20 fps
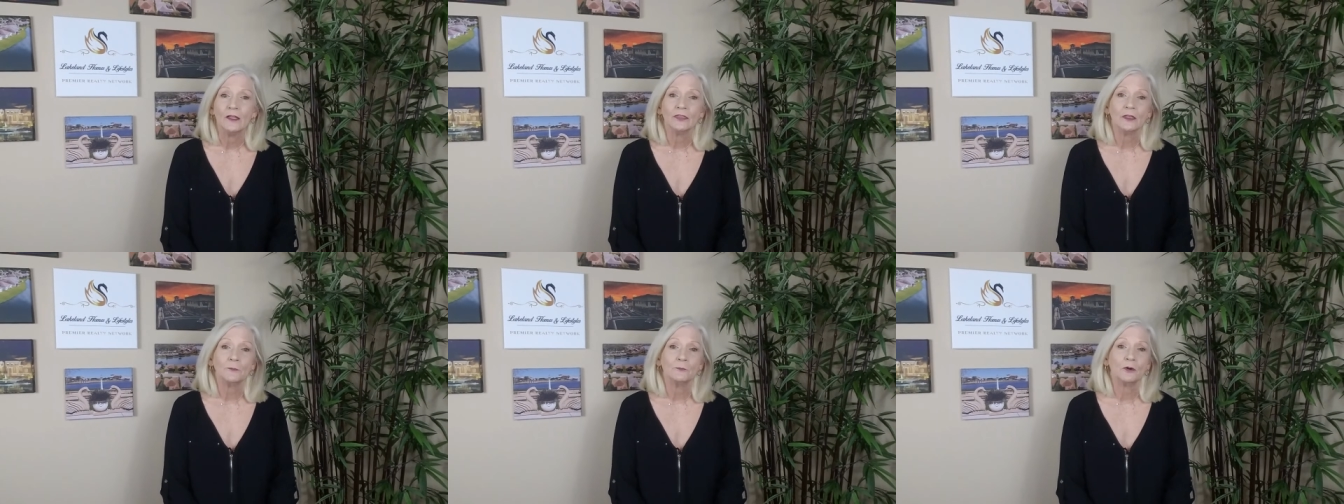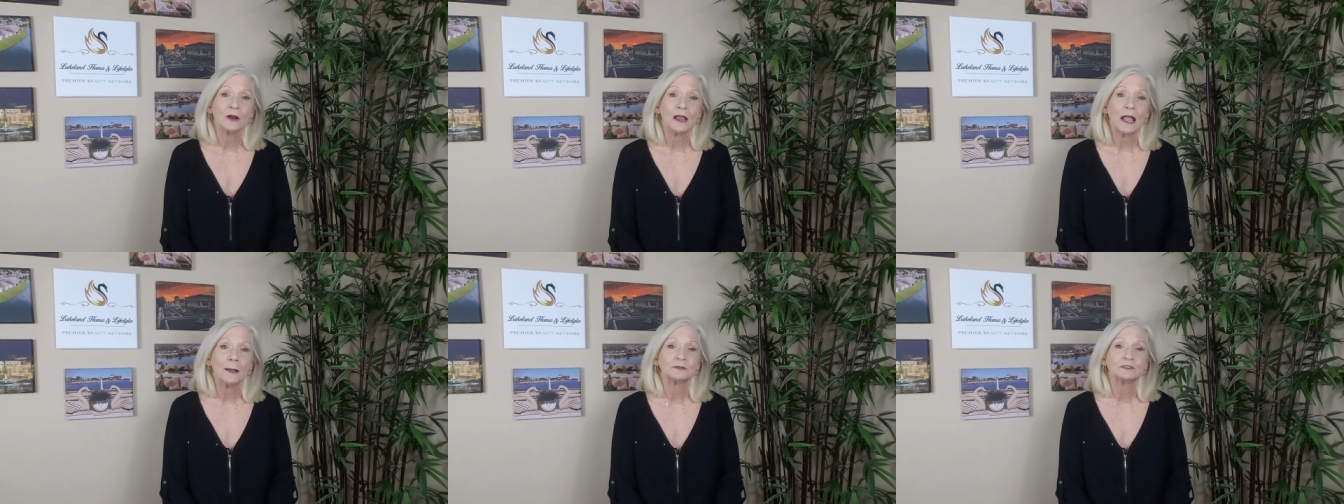than
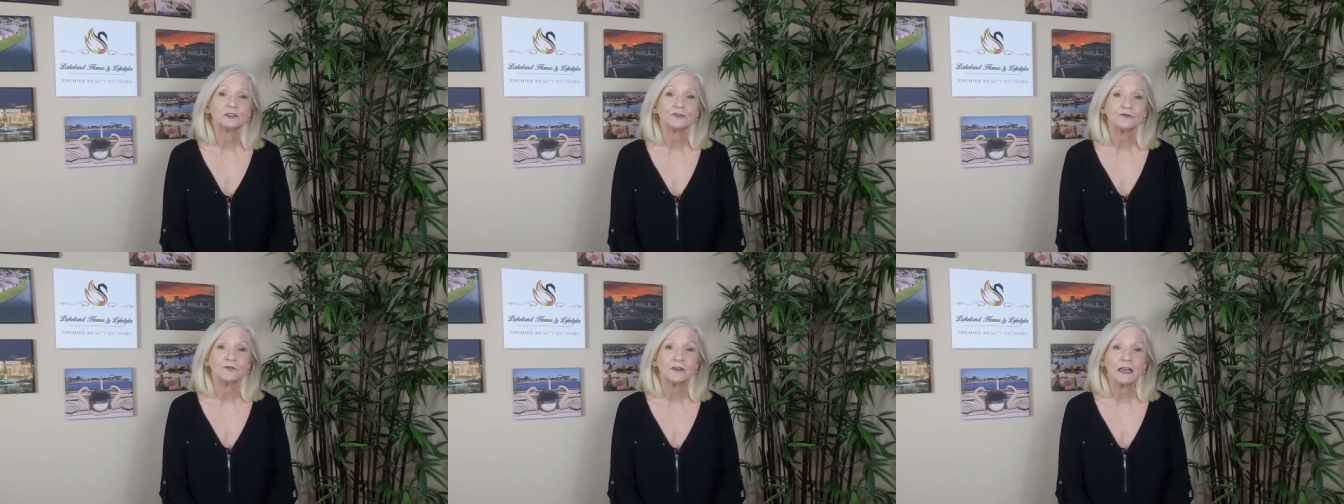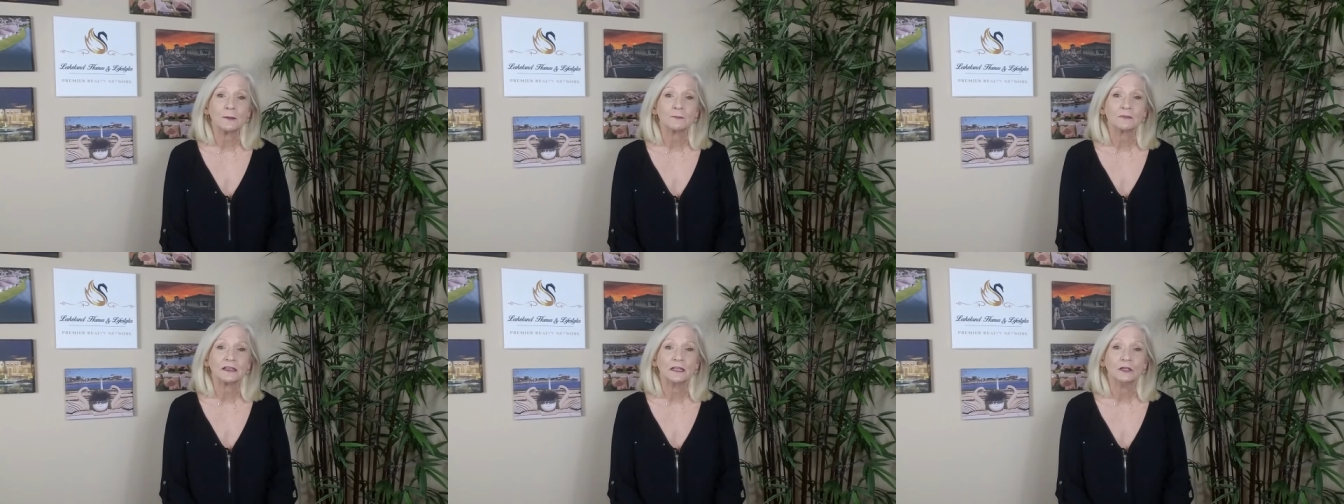perhaps a
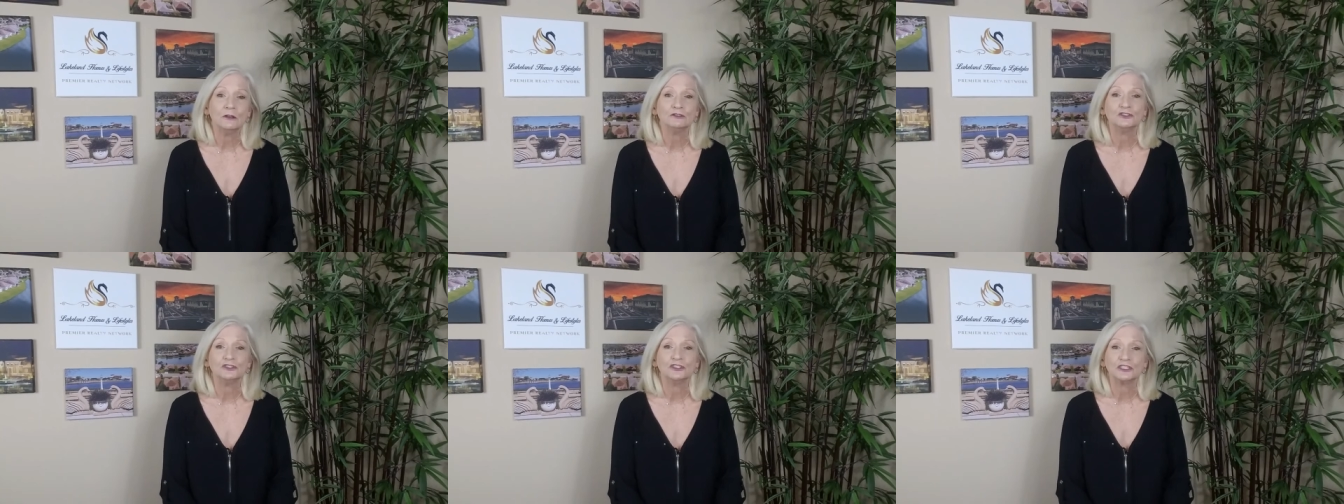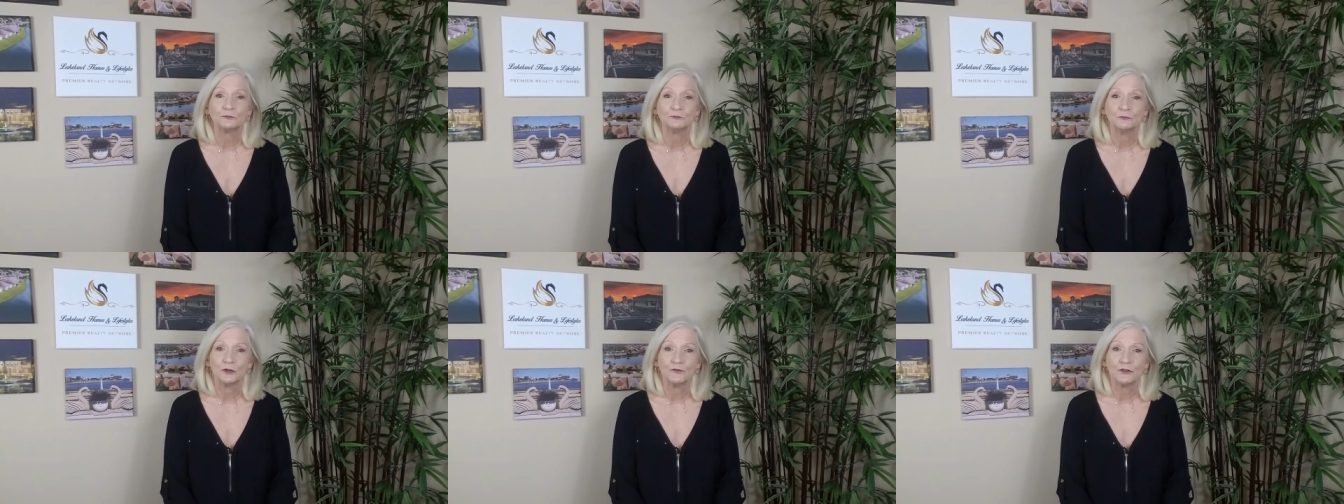family who's
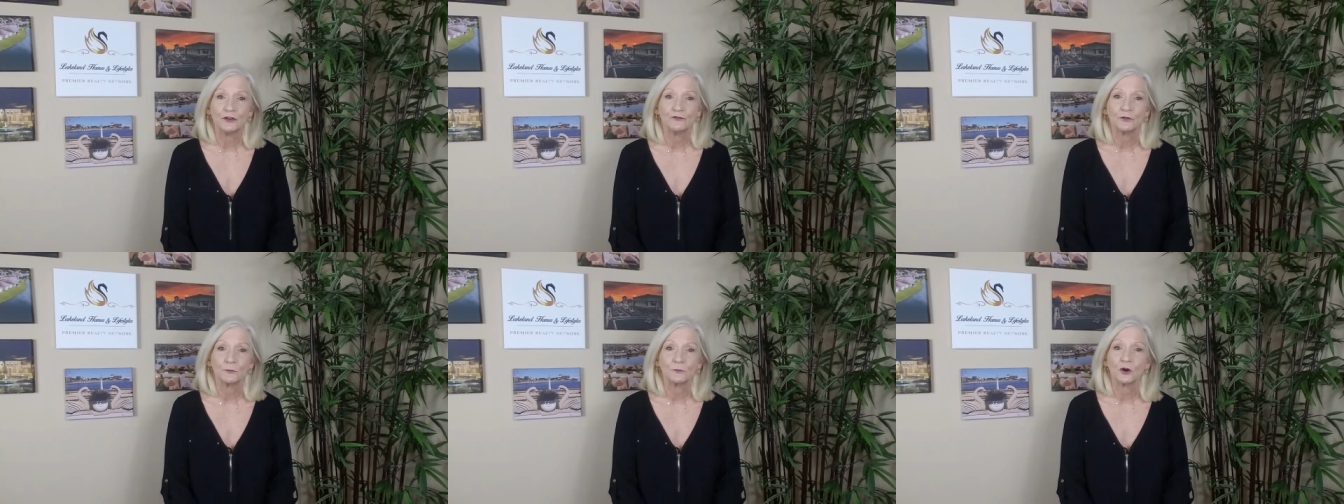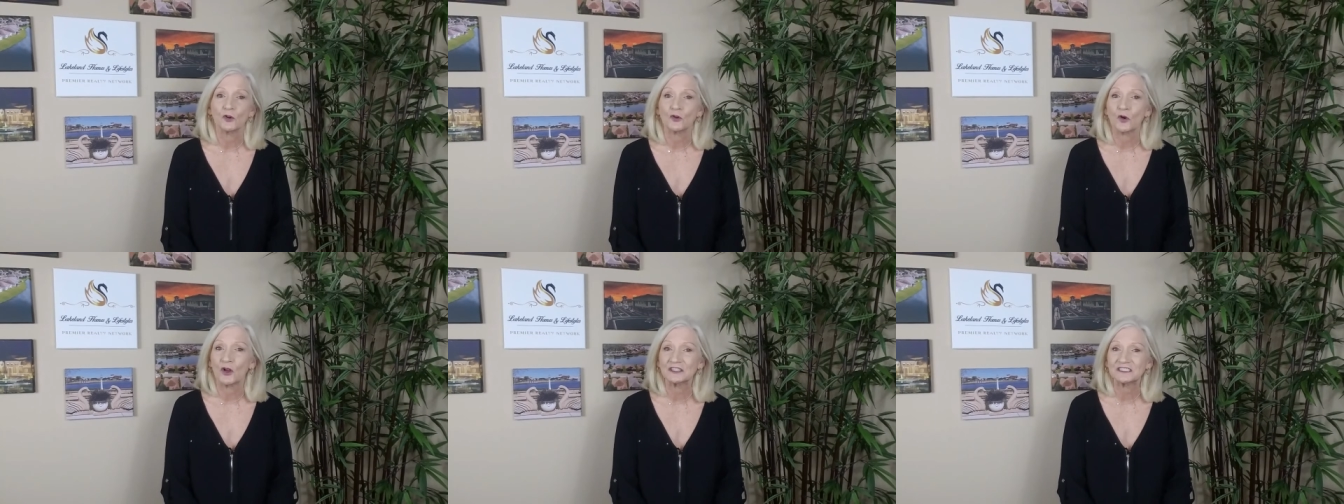just moving from
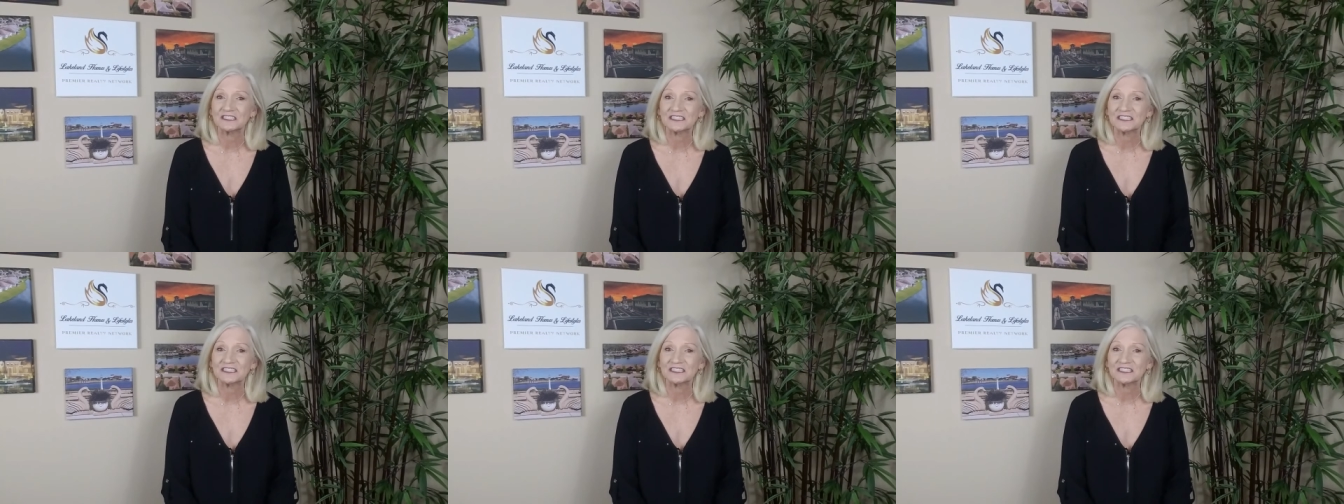across